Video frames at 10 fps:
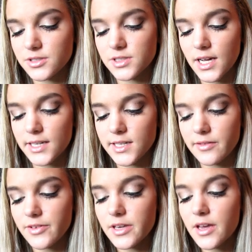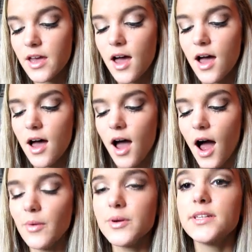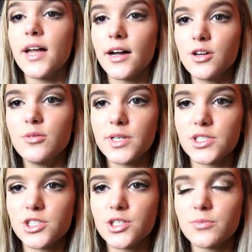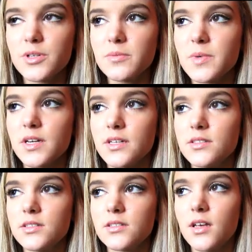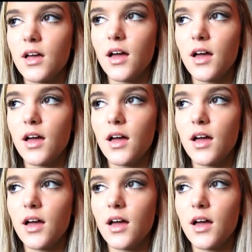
or skydiving? I would not go bungee jumping because